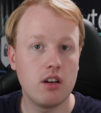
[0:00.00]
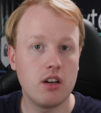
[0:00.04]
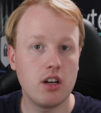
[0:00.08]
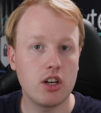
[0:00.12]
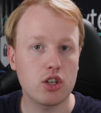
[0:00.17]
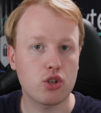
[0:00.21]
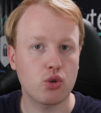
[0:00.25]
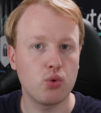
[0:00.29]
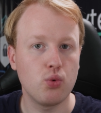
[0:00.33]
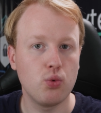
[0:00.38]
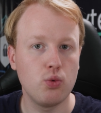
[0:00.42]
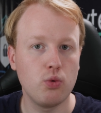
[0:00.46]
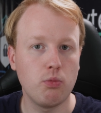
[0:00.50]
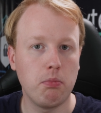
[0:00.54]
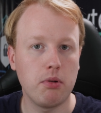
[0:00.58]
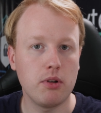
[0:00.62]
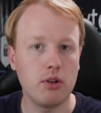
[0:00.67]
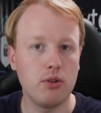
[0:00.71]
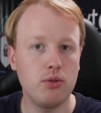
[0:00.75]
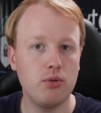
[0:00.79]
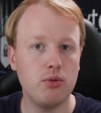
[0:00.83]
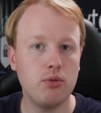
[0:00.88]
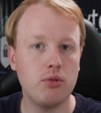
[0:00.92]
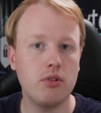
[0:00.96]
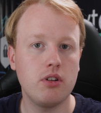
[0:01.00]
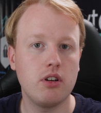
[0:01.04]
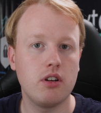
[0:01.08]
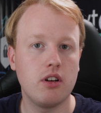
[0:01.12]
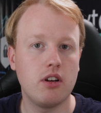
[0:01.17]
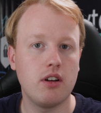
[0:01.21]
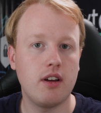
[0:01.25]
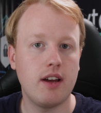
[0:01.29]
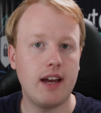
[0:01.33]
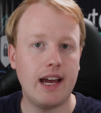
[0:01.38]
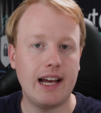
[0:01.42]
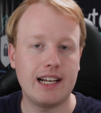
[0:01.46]
a cool blue
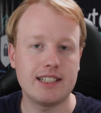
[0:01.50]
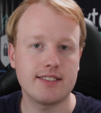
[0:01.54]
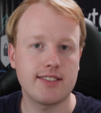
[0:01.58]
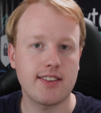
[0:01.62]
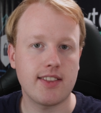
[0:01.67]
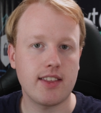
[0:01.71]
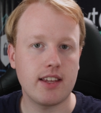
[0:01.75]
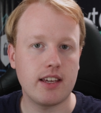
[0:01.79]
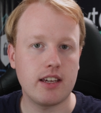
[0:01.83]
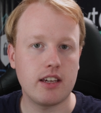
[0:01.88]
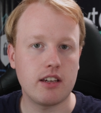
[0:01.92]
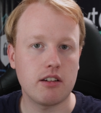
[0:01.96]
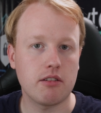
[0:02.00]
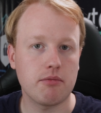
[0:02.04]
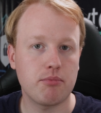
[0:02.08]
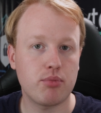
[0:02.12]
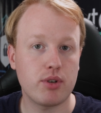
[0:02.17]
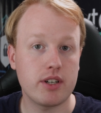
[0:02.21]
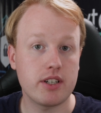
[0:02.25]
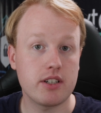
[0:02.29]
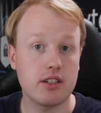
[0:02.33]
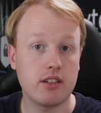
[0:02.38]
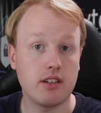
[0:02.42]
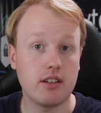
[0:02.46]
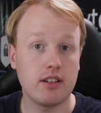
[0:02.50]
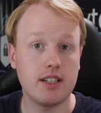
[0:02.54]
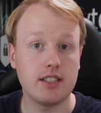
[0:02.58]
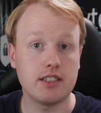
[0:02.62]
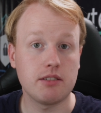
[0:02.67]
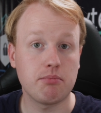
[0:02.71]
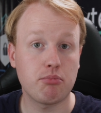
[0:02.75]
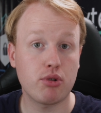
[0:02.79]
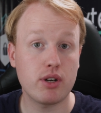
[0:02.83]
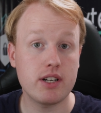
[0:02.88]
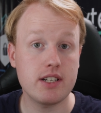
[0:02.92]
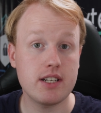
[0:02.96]
as the printer
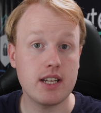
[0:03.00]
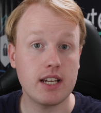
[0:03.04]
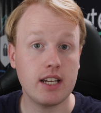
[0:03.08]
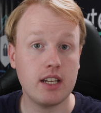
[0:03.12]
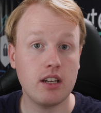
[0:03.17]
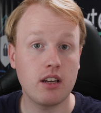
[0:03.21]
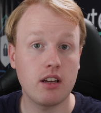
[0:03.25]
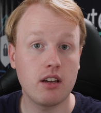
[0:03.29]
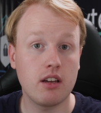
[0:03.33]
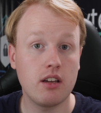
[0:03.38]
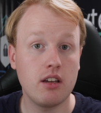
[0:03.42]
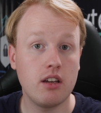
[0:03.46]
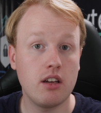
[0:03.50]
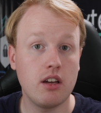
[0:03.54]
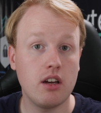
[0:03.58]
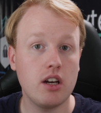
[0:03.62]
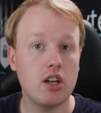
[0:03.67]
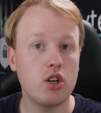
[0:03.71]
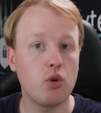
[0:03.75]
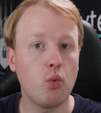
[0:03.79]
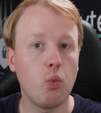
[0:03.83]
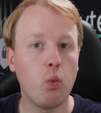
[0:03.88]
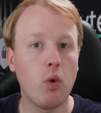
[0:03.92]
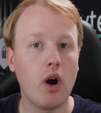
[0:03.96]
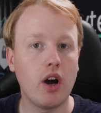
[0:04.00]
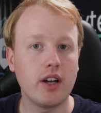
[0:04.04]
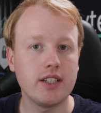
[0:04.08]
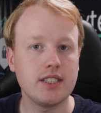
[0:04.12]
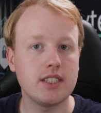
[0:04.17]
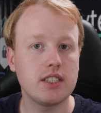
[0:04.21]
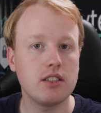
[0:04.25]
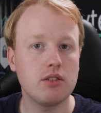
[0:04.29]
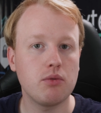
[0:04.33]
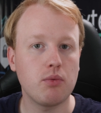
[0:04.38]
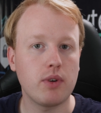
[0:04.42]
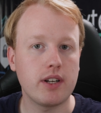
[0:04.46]
is printing, and a
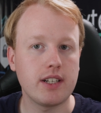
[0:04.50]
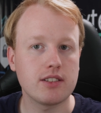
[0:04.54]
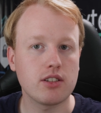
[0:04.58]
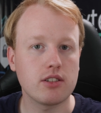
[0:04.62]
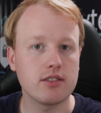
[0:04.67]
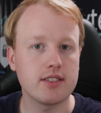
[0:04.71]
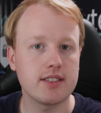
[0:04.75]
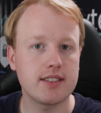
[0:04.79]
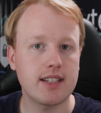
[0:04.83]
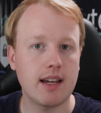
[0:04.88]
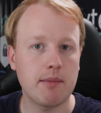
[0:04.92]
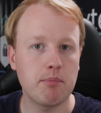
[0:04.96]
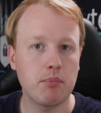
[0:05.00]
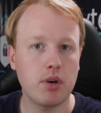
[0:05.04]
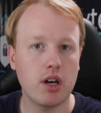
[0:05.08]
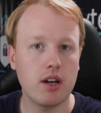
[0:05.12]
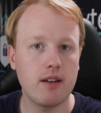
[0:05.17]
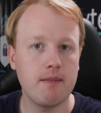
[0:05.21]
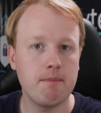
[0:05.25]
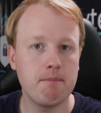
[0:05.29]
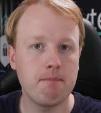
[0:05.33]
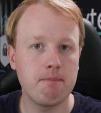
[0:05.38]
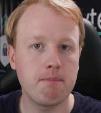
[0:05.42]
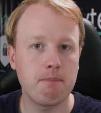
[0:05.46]
white when it's on standby.